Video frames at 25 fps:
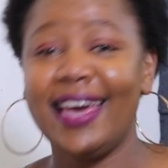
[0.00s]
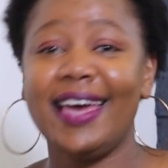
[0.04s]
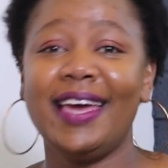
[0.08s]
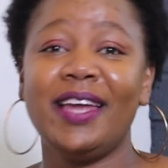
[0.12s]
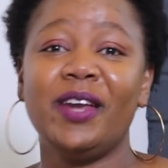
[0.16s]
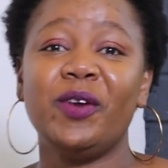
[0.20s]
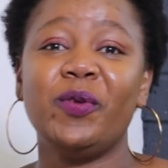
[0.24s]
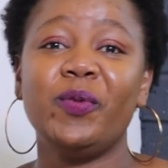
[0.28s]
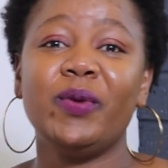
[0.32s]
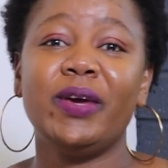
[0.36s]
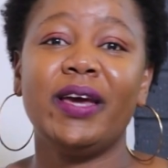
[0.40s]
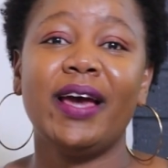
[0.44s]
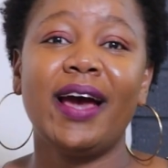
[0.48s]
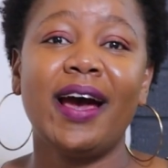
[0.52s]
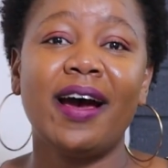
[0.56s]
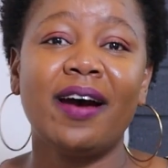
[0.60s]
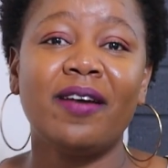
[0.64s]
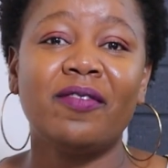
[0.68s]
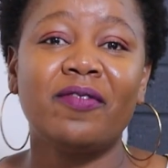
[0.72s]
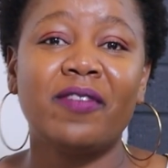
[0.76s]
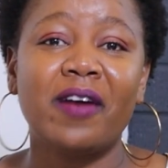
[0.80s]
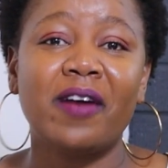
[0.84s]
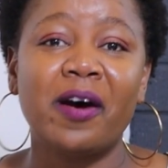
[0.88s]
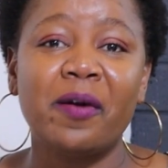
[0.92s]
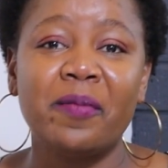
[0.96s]
and we
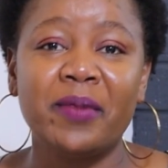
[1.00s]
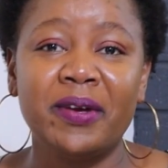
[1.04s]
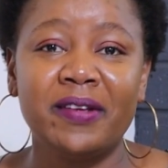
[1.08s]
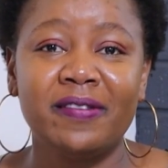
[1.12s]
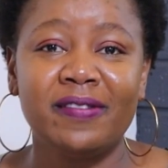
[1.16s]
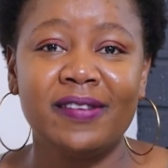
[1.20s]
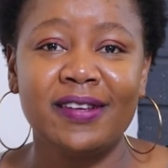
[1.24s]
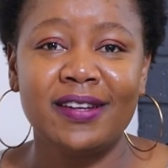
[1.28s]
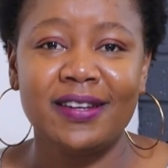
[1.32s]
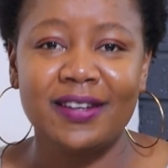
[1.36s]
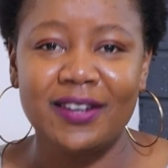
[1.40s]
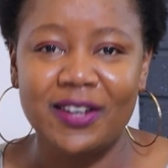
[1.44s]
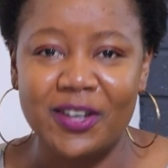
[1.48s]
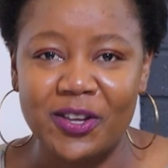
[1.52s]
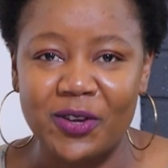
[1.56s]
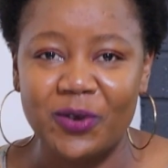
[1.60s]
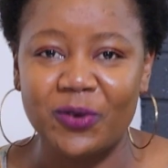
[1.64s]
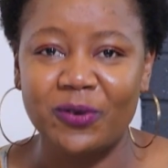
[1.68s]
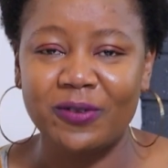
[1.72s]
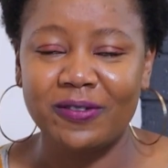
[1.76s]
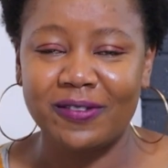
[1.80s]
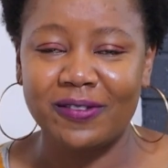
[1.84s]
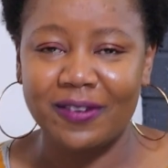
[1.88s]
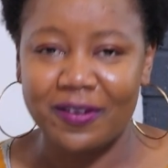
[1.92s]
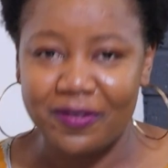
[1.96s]
have amazing
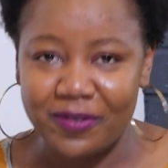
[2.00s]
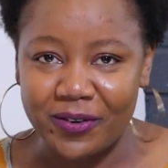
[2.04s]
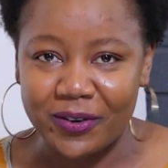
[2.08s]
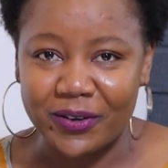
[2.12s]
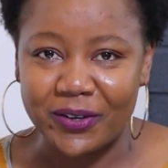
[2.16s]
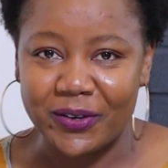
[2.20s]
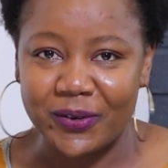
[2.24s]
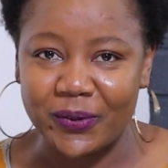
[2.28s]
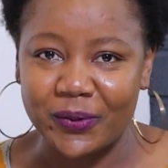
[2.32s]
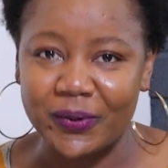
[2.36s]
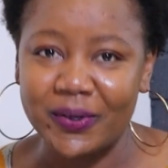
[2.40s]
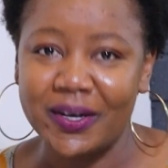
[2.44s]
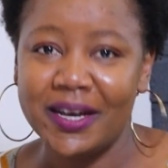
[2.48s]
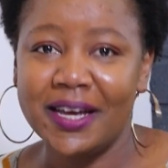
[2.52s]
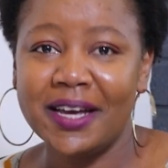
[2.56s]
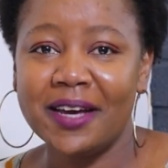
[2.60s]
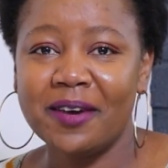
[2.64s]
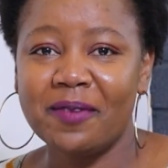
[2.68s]
news for you.